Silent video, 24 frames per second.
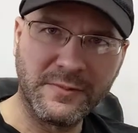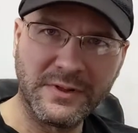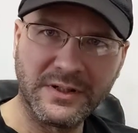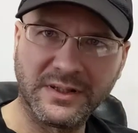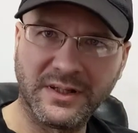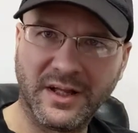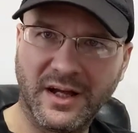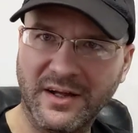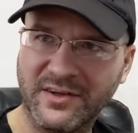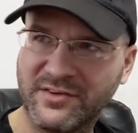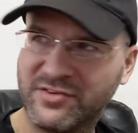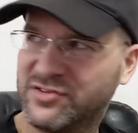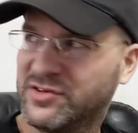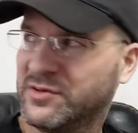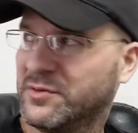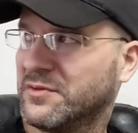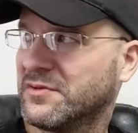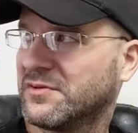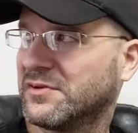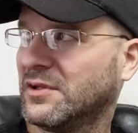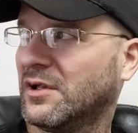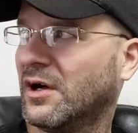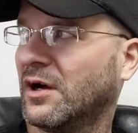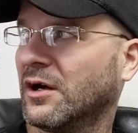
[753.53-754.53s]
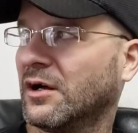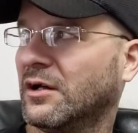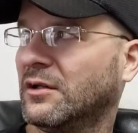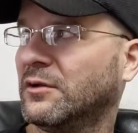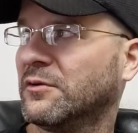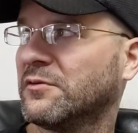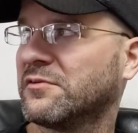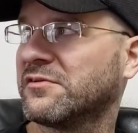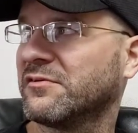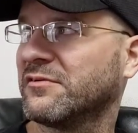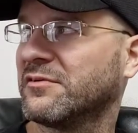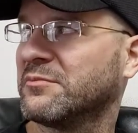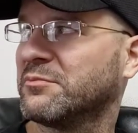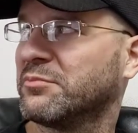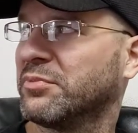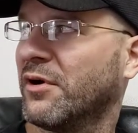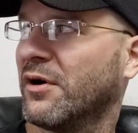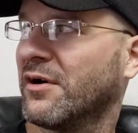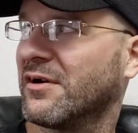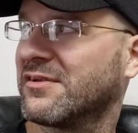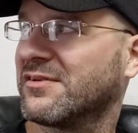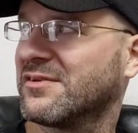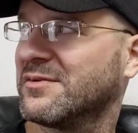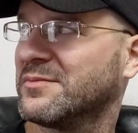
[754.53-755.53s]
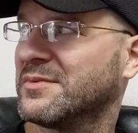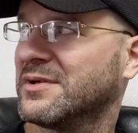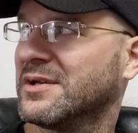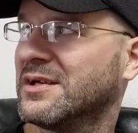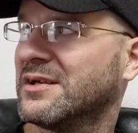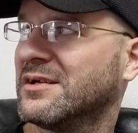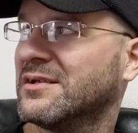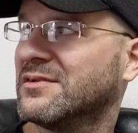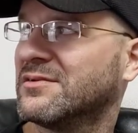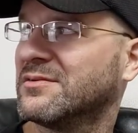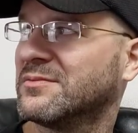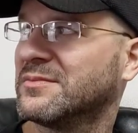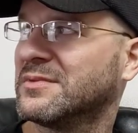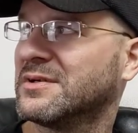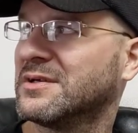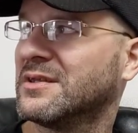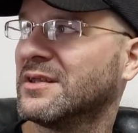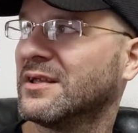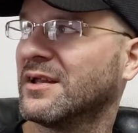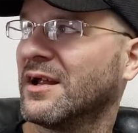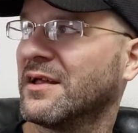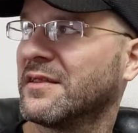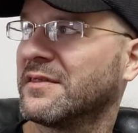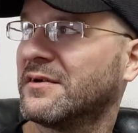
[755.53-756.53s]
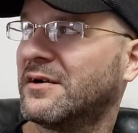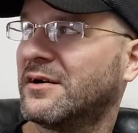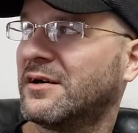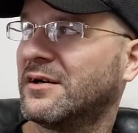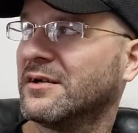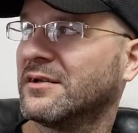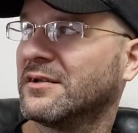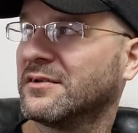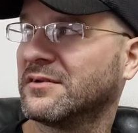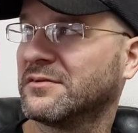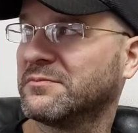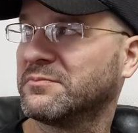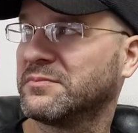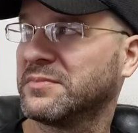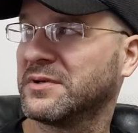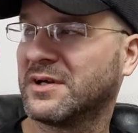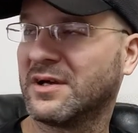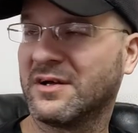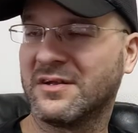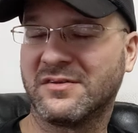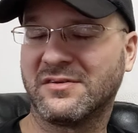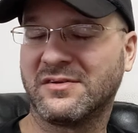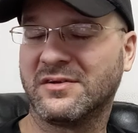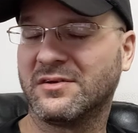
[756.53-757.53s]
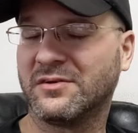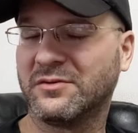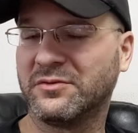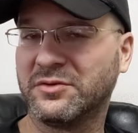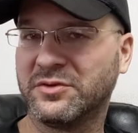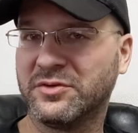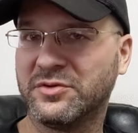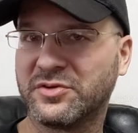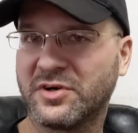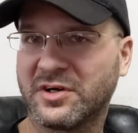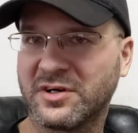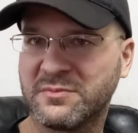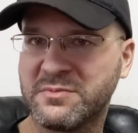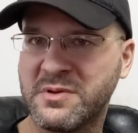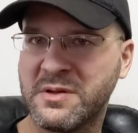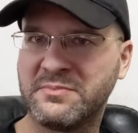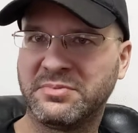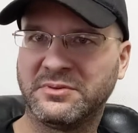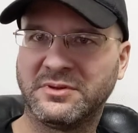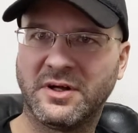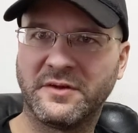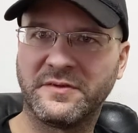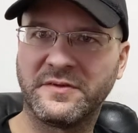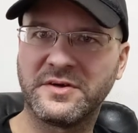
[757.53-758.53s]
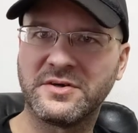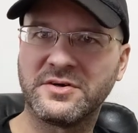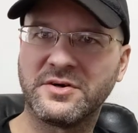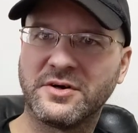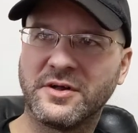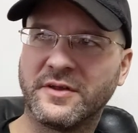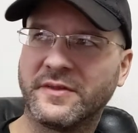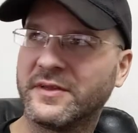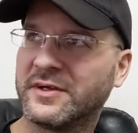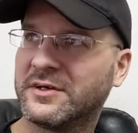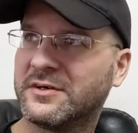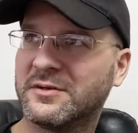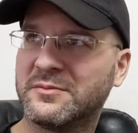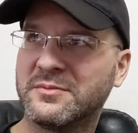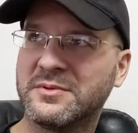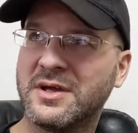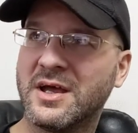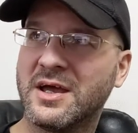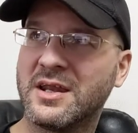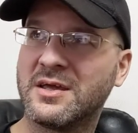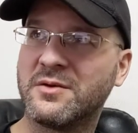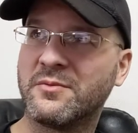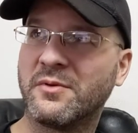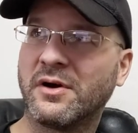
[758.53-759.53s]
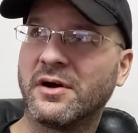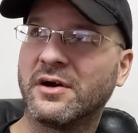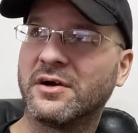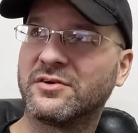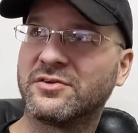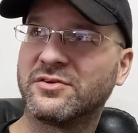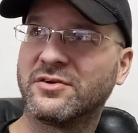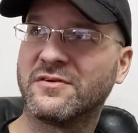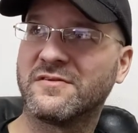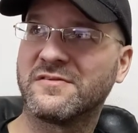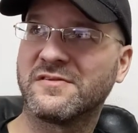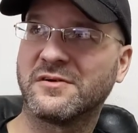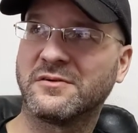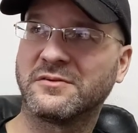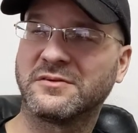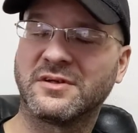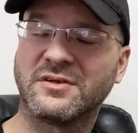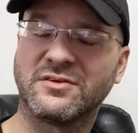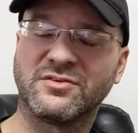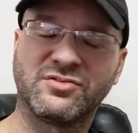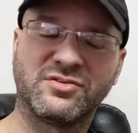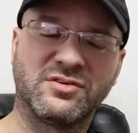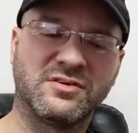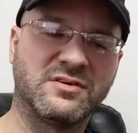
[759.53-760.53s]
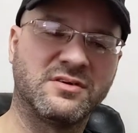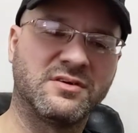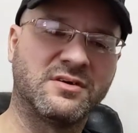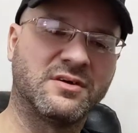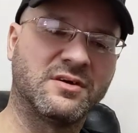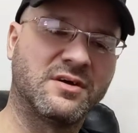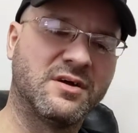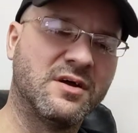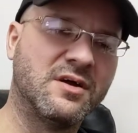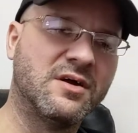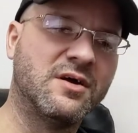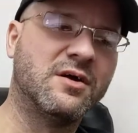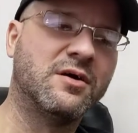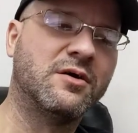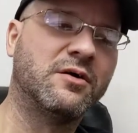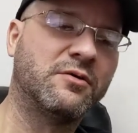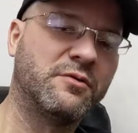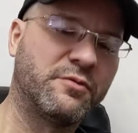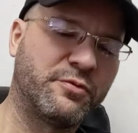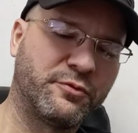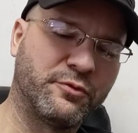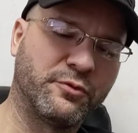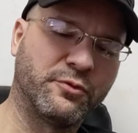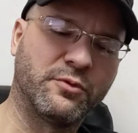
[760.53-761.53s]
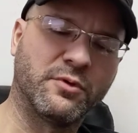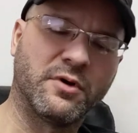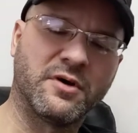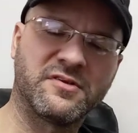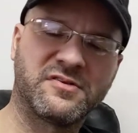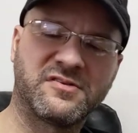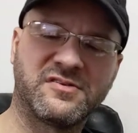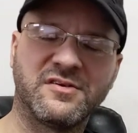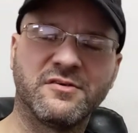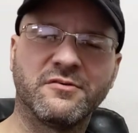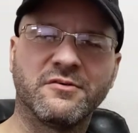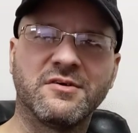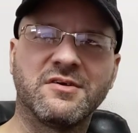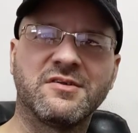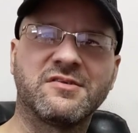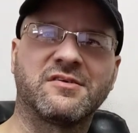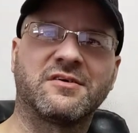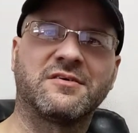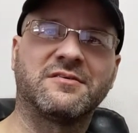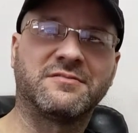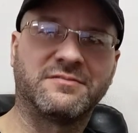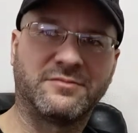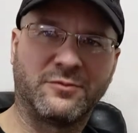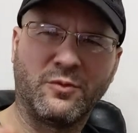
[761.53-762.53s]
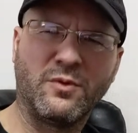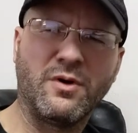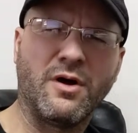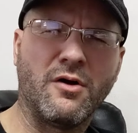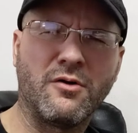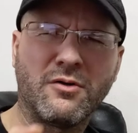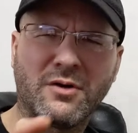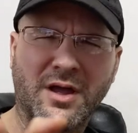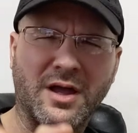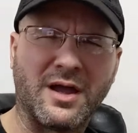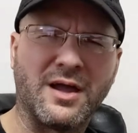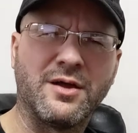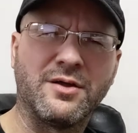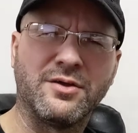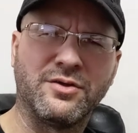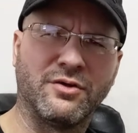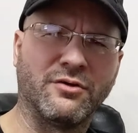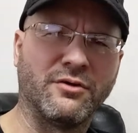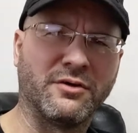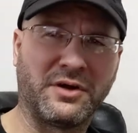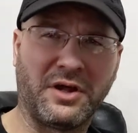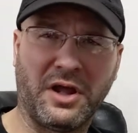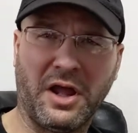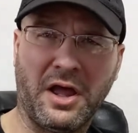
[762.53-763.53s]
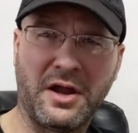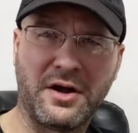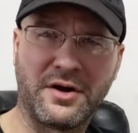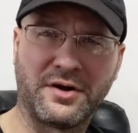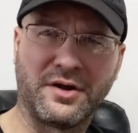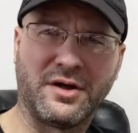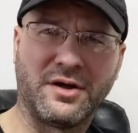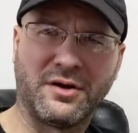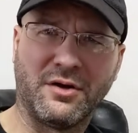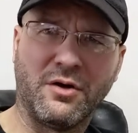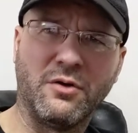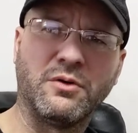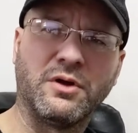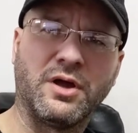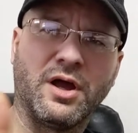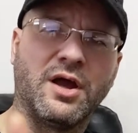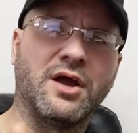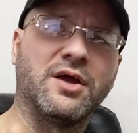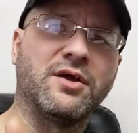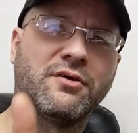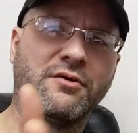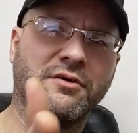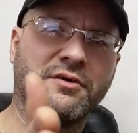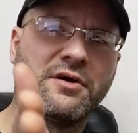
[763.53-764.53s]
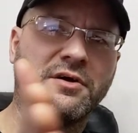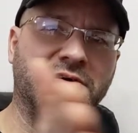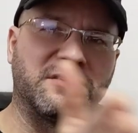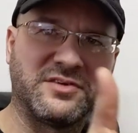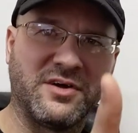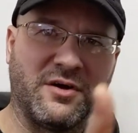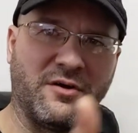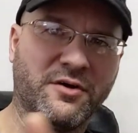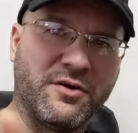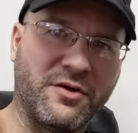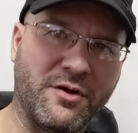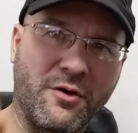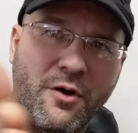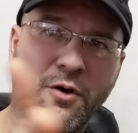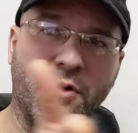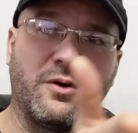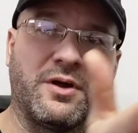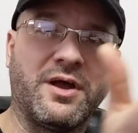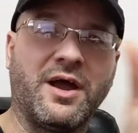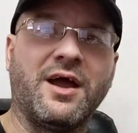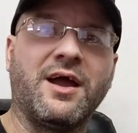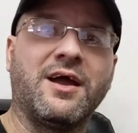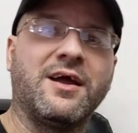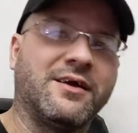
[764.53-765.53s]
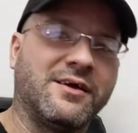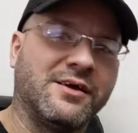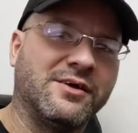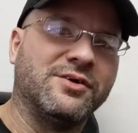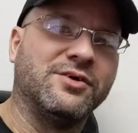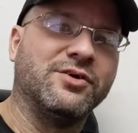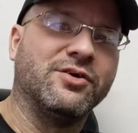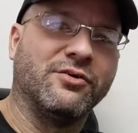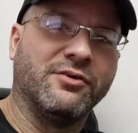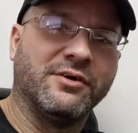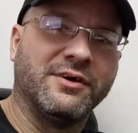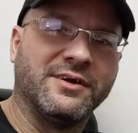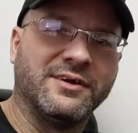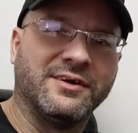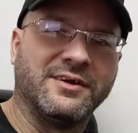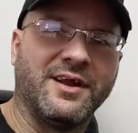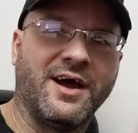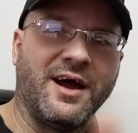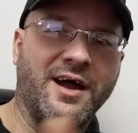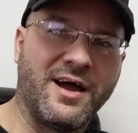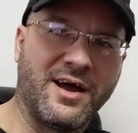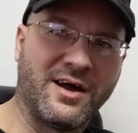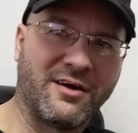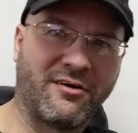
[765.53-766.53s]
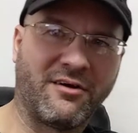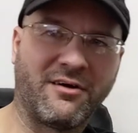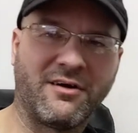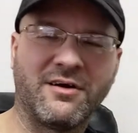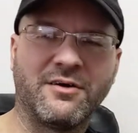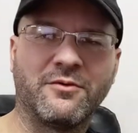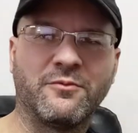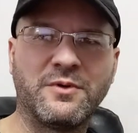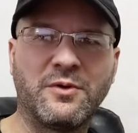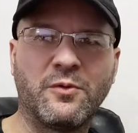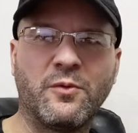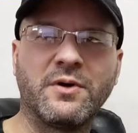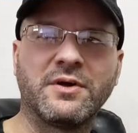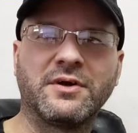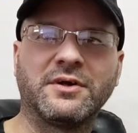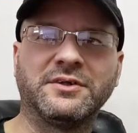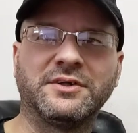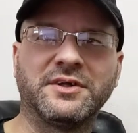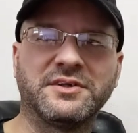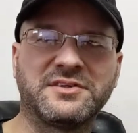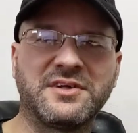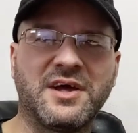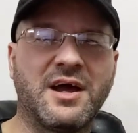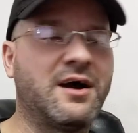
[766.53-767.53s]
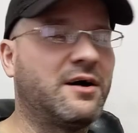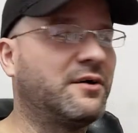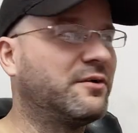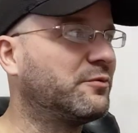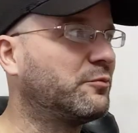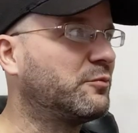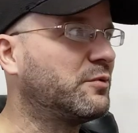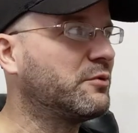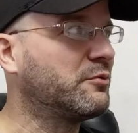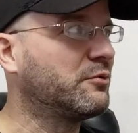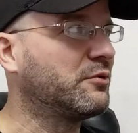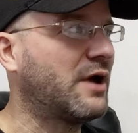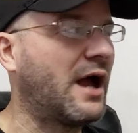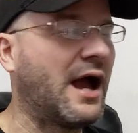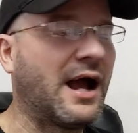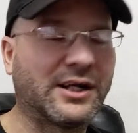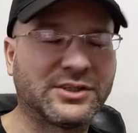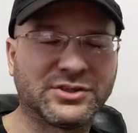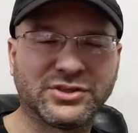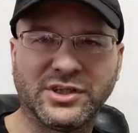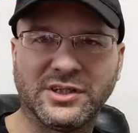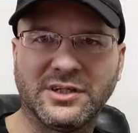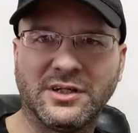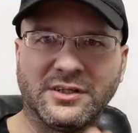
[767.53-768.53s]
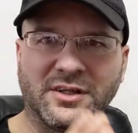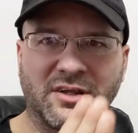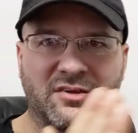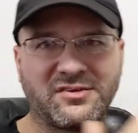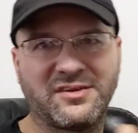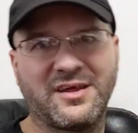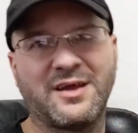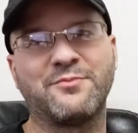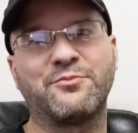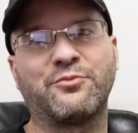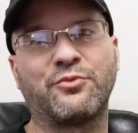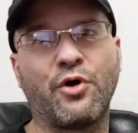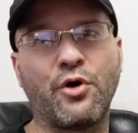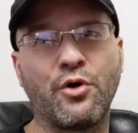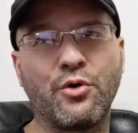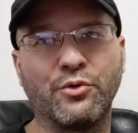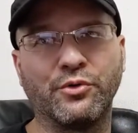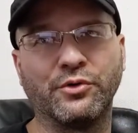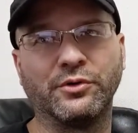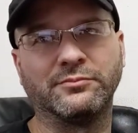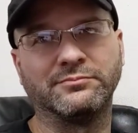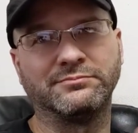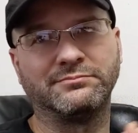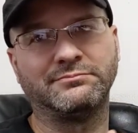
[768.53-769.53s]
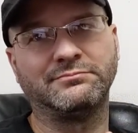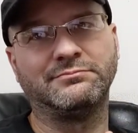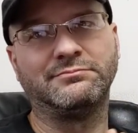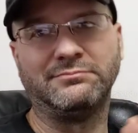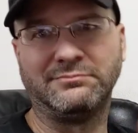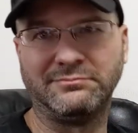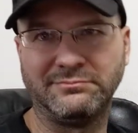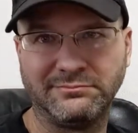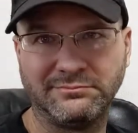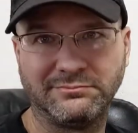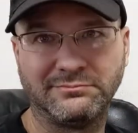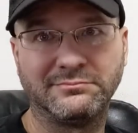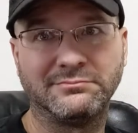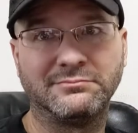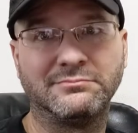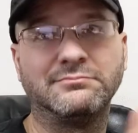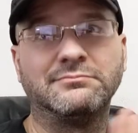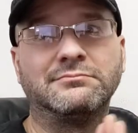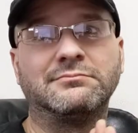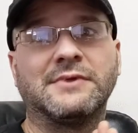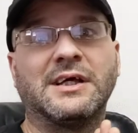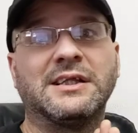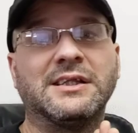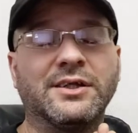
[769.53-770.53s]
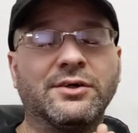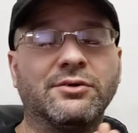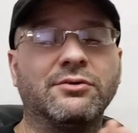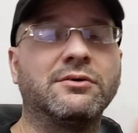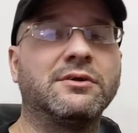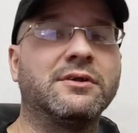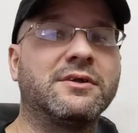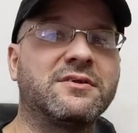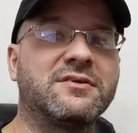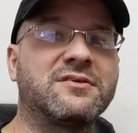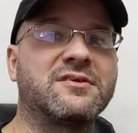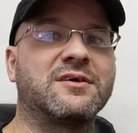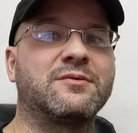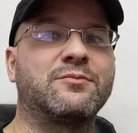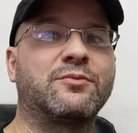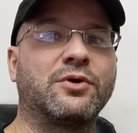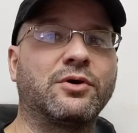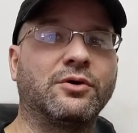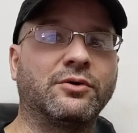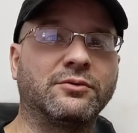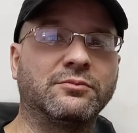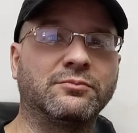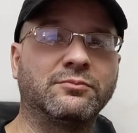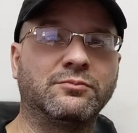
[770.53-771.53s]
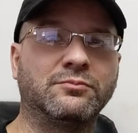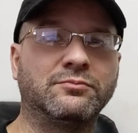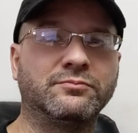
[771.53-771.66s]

realized she was a lot closer in proximity to me than I thought because you know you talk to people on the internet they could be anywhere it turns out that she through a series of okay you're in canada okay you're in ontario okay you're in niagara we whittled it down we were actually on the same road literally the same road